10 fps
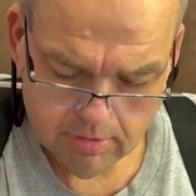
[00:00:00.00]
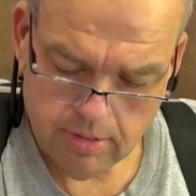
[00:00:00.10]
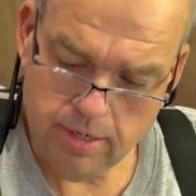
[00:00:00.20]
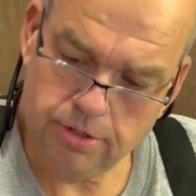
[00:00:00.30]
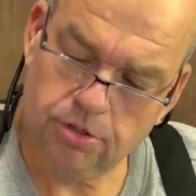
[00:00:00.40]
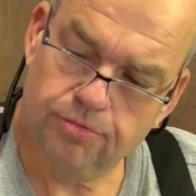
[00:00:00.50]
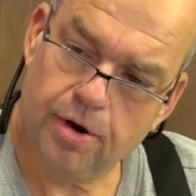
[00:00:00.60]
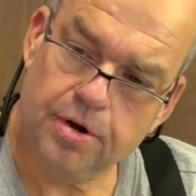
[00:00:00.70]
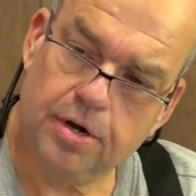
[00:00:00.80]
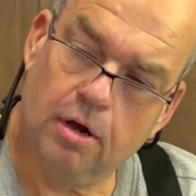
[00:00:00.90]
And this is
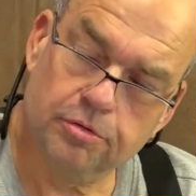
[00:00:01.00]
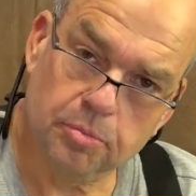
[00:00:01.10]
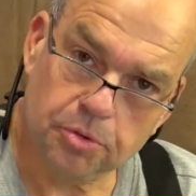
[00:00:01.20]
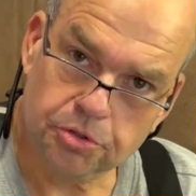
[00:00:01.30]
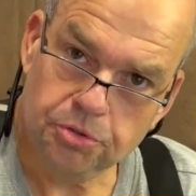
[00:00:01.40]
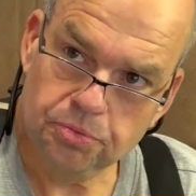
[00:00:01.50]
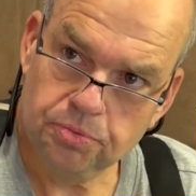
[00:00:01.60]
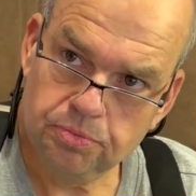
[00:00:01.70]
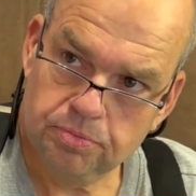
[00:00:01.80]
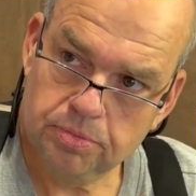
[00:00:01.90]
very comfortable too,
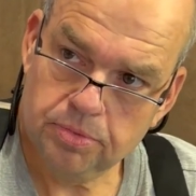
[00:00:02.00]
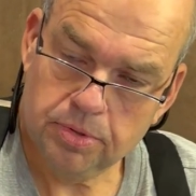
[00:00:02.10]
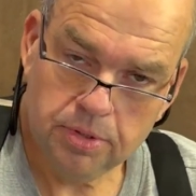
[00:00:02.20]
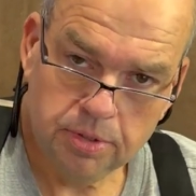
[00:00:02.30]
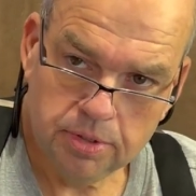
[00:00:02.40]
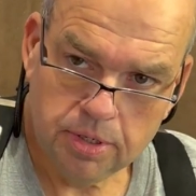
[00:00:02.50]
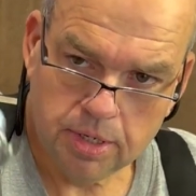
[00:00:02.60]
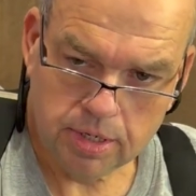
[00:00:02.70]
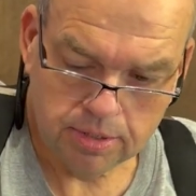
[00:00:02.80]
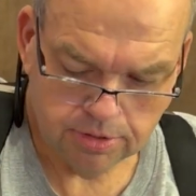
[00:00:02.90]

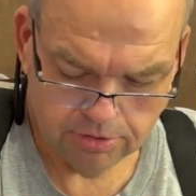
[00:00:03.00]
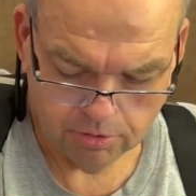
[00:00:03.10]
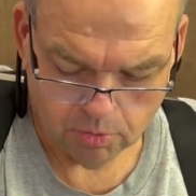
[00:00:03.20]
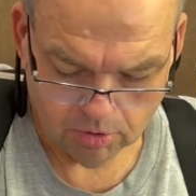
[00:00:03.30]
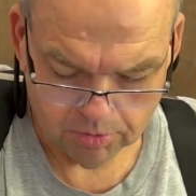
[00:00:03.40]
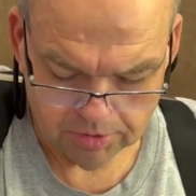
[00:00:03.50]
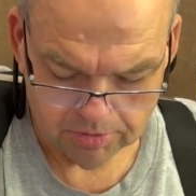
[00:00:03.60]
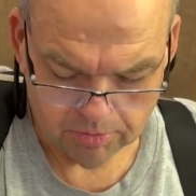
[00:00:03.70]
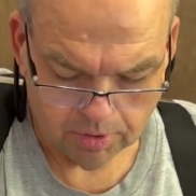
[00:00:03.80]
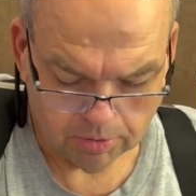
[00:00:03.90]
to work with the
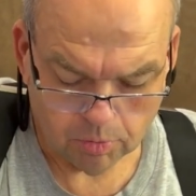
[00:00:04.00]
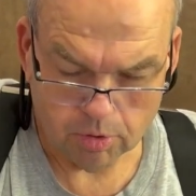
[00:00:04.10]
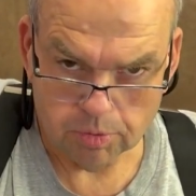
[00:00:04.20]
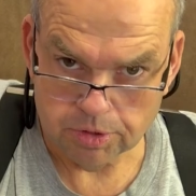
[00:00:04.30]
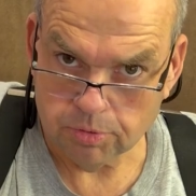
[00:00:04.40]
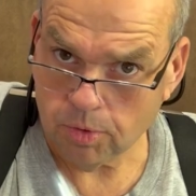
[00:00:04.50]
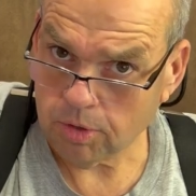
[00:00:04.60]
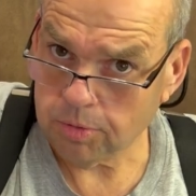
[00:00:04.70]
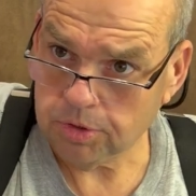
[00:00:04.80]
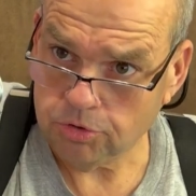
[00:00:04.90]

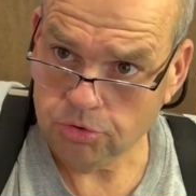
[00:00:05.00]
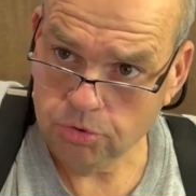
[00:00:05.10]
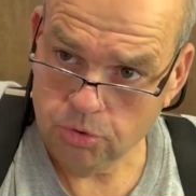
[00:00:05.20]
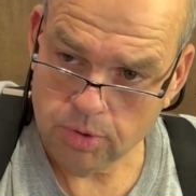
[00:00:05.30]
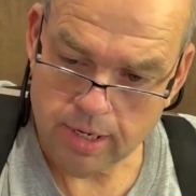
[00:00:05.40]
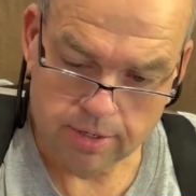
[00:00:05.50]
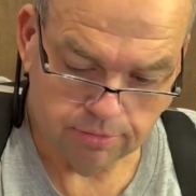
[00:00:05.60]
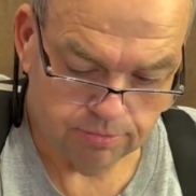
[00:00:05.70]
tool and to